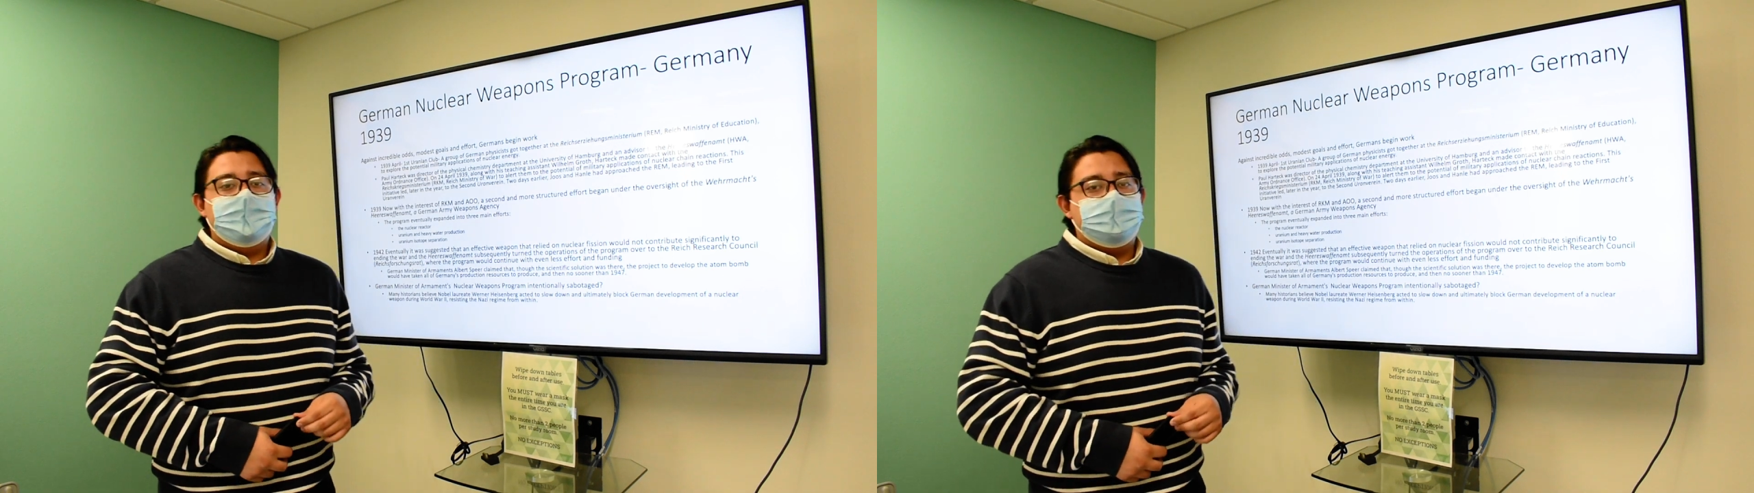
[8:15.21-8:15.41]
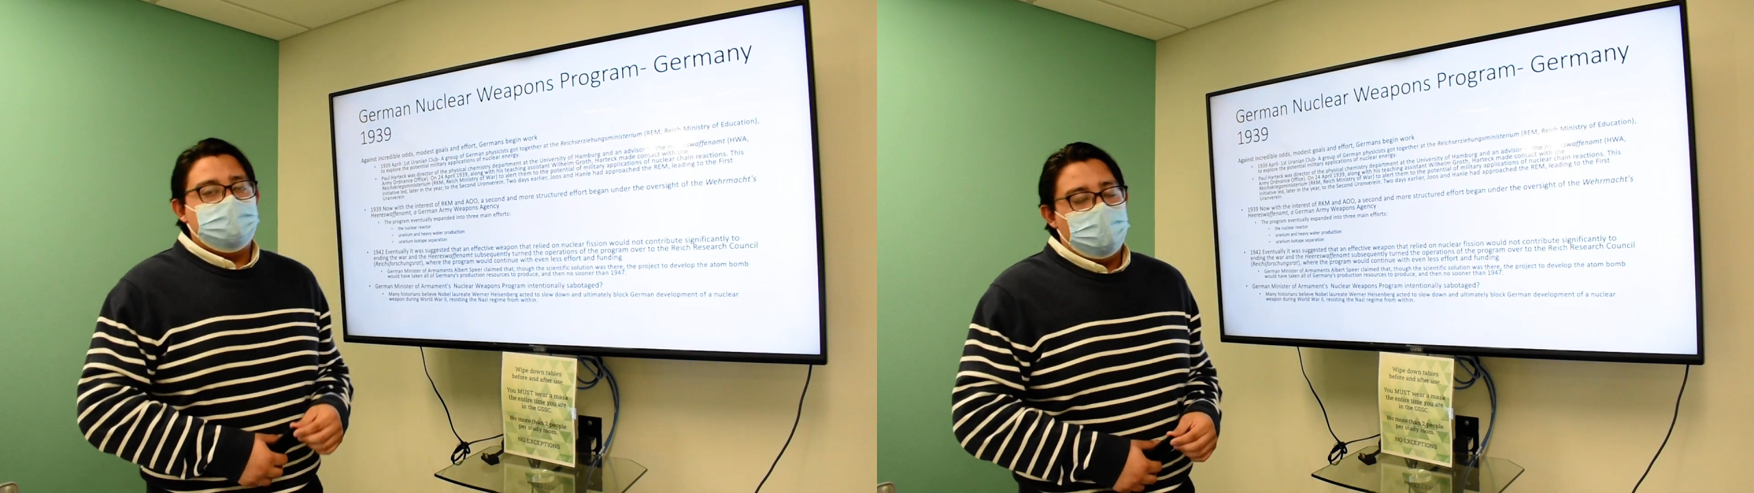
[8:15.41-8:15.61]

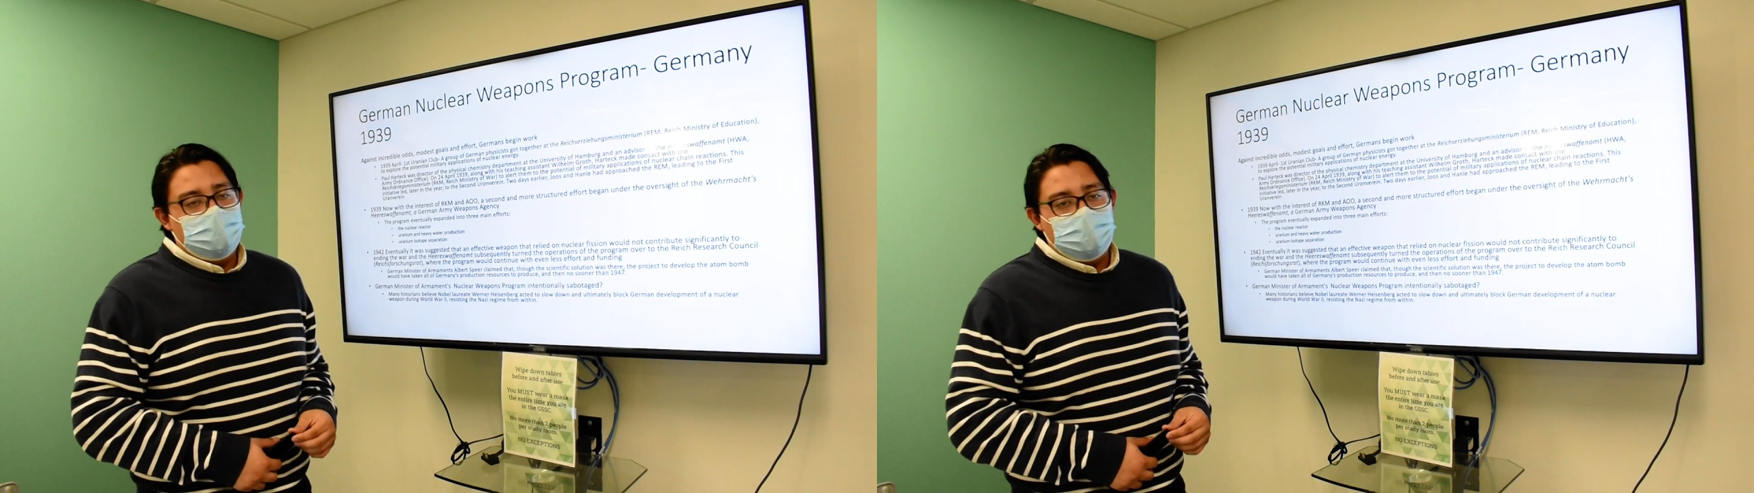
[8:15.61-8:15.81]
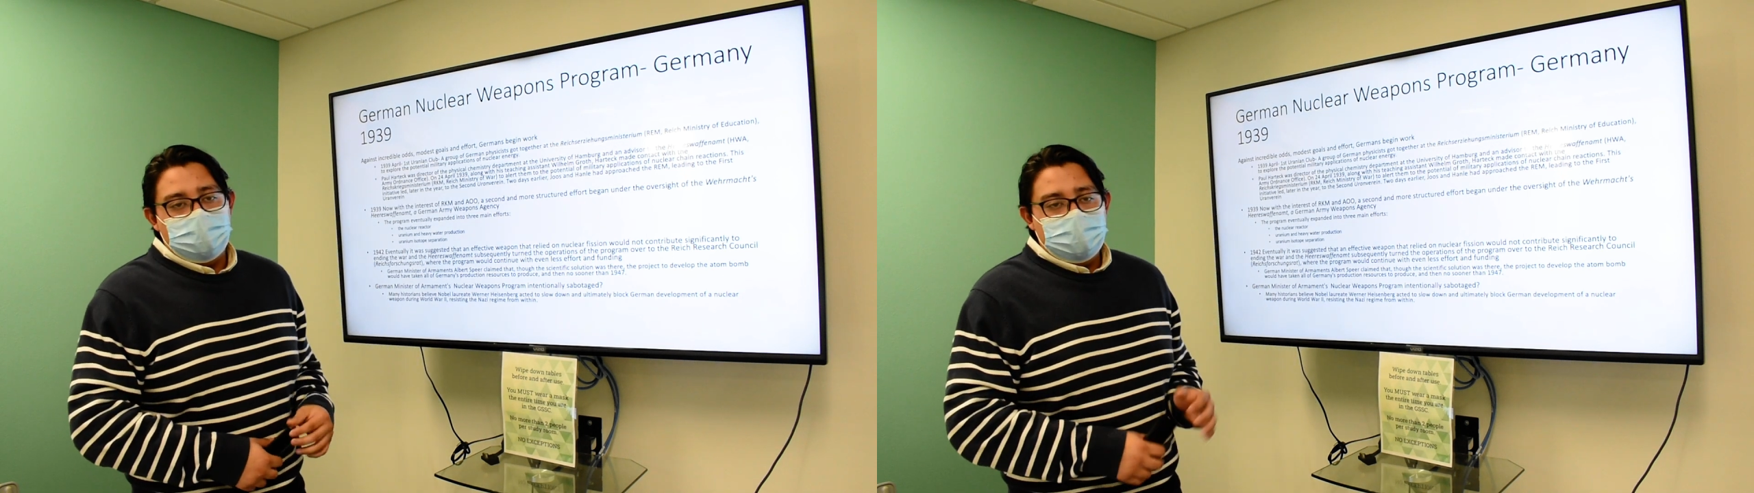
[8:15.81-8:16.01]

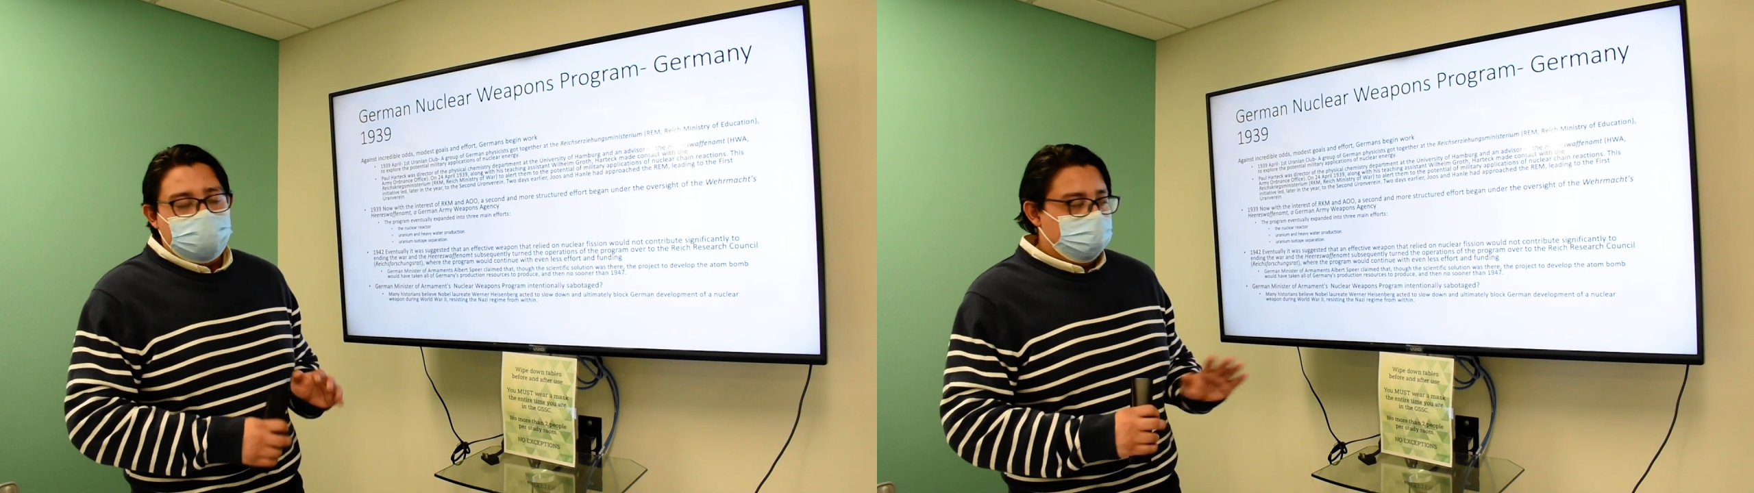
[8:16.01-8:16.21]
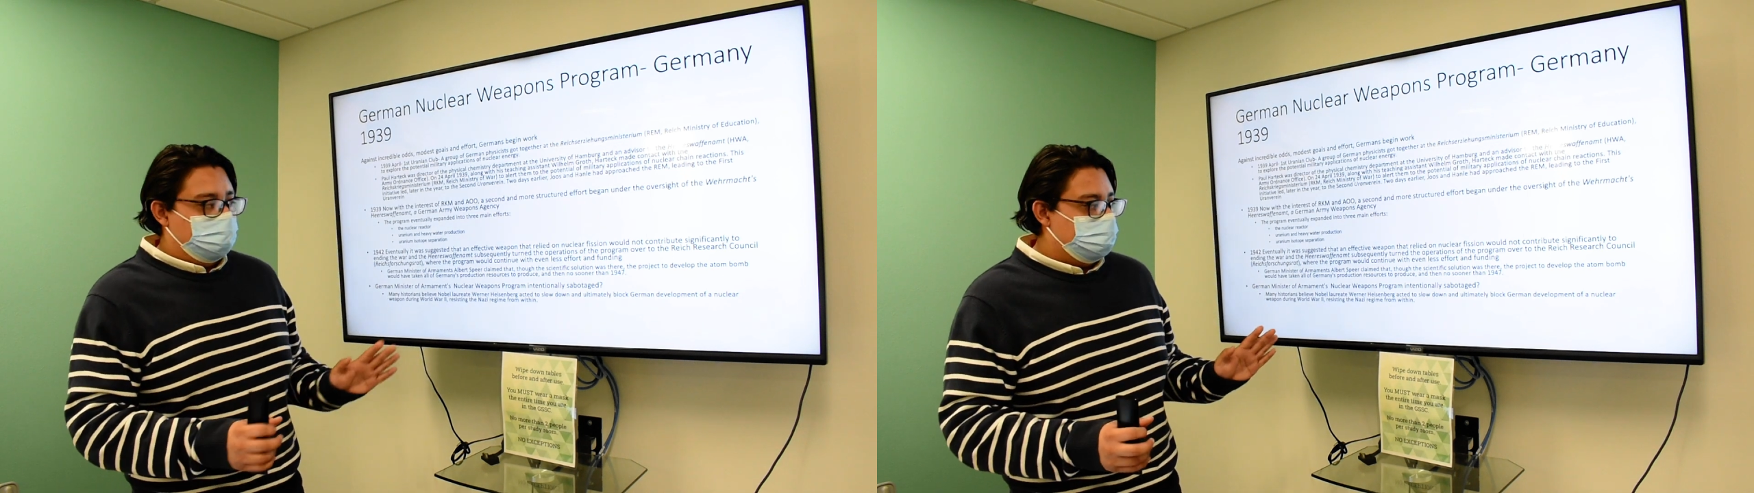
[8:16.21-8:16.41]
So
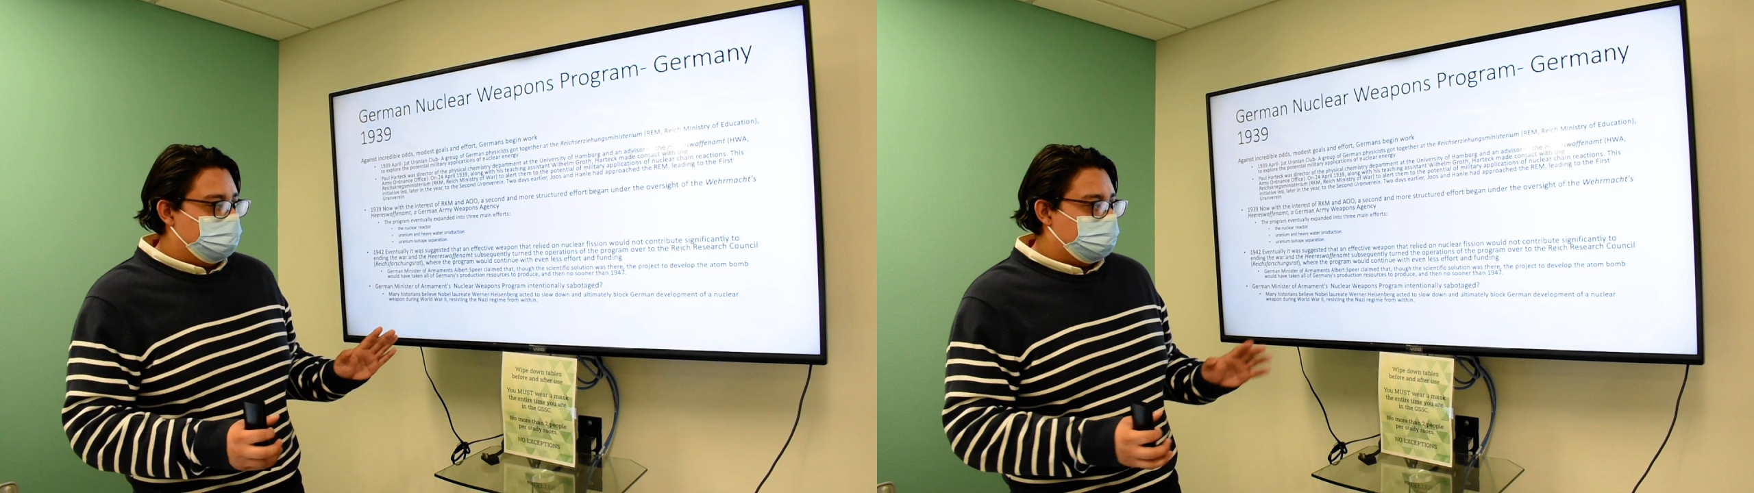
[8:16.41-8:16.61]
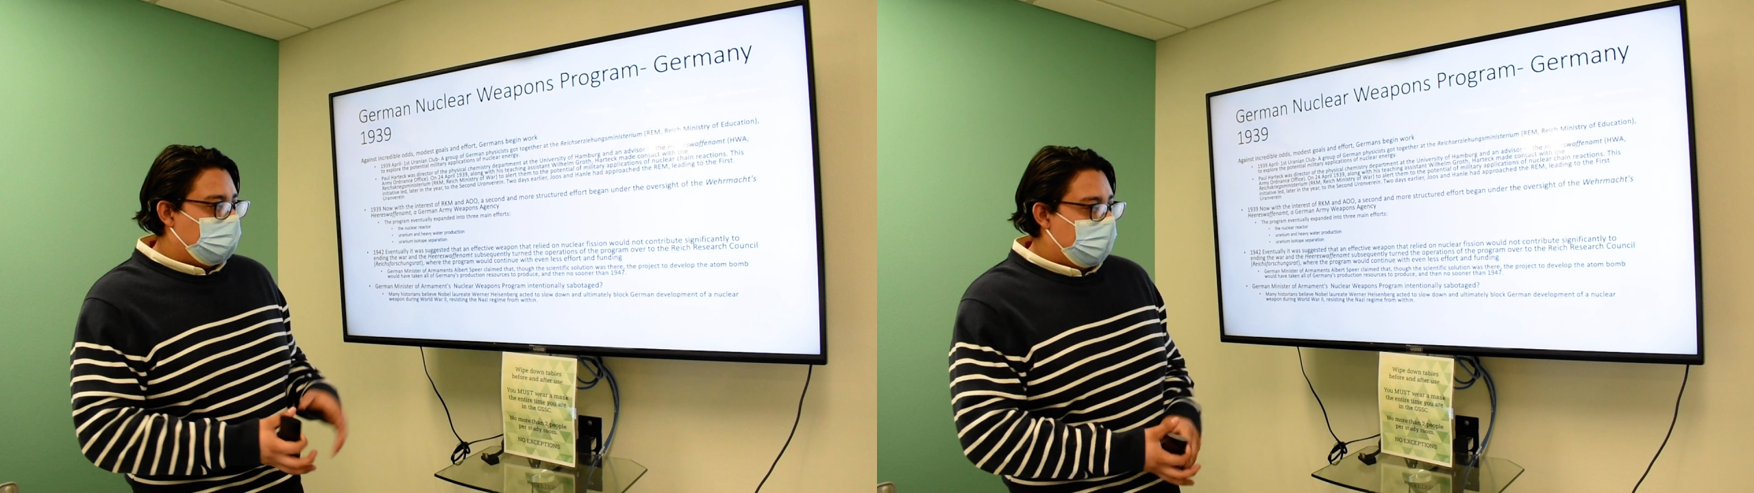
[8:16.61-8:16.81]
Hitler
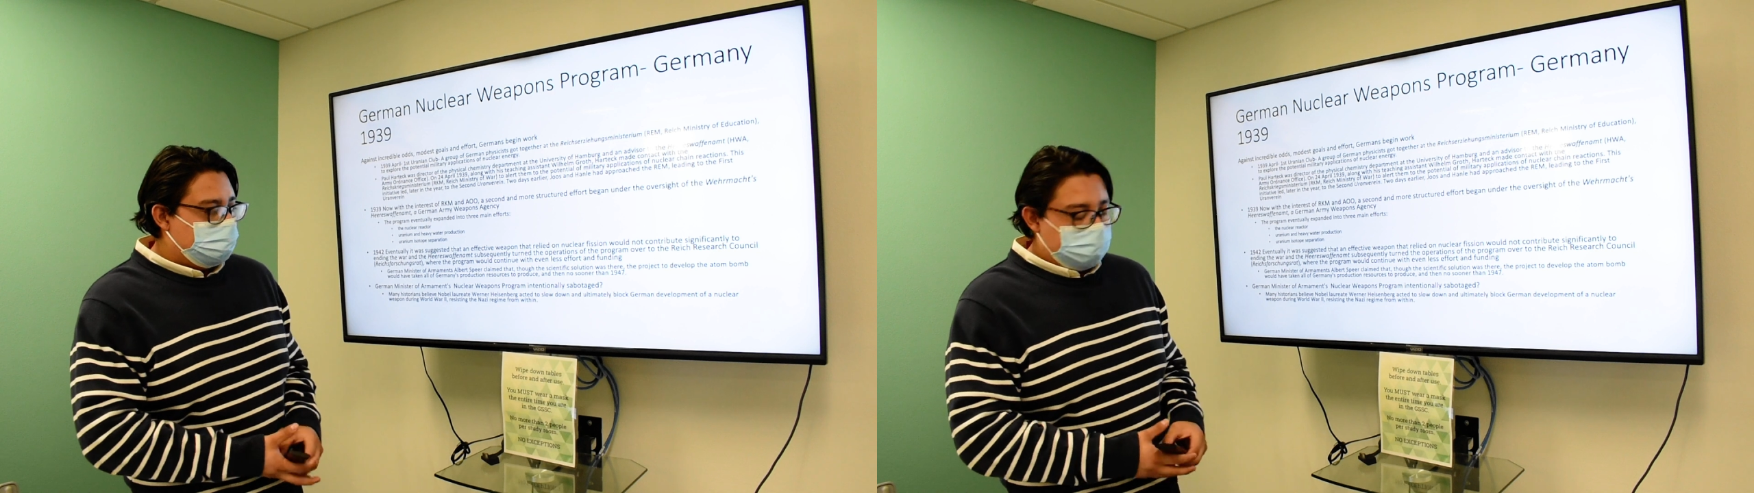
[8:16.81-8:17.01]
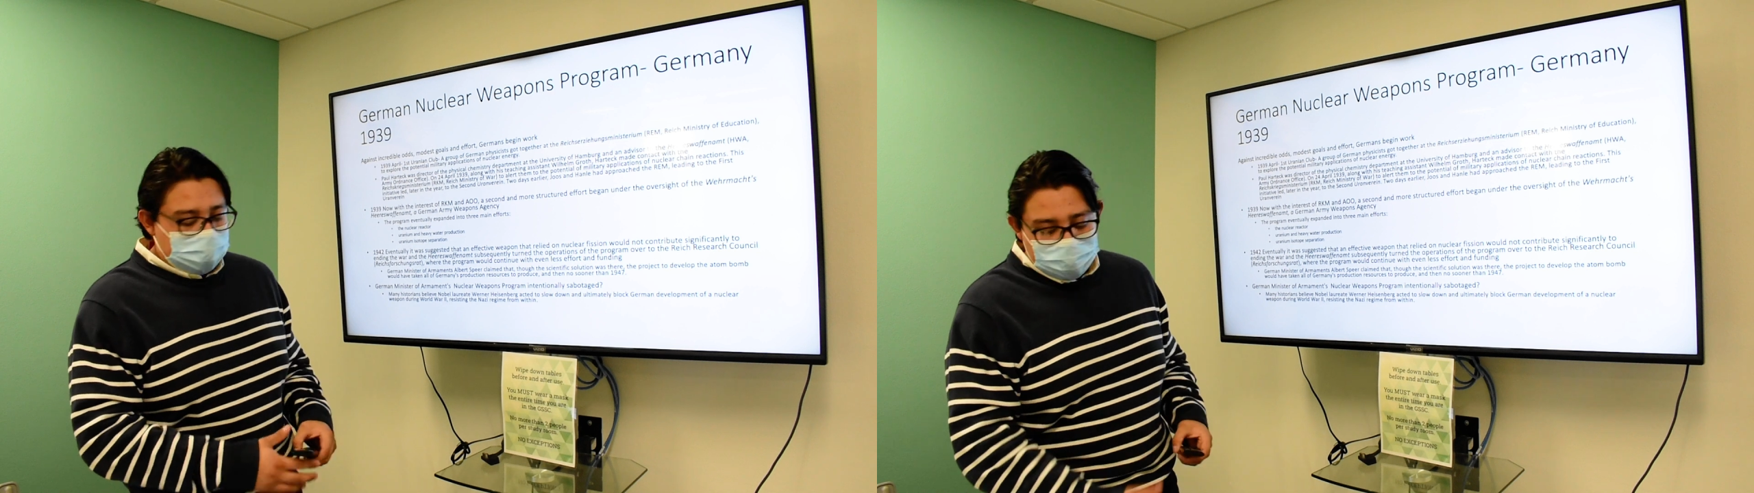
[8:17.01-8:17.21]
just
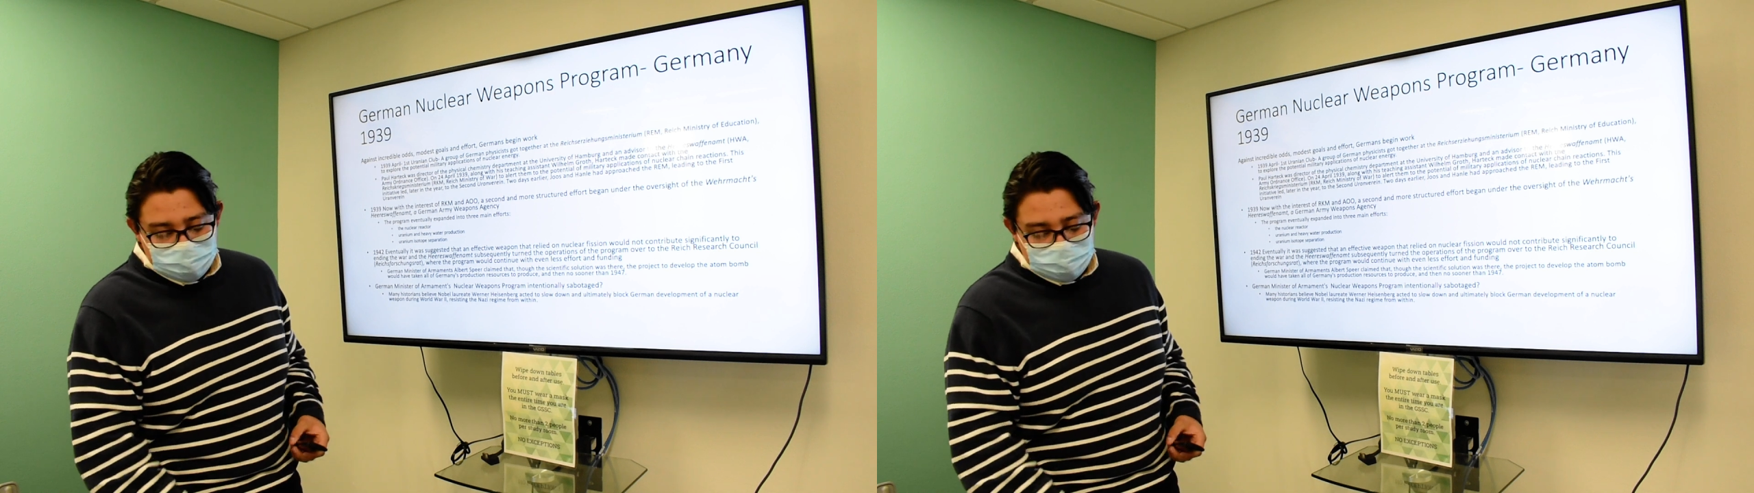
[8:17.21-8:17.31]
scraps the,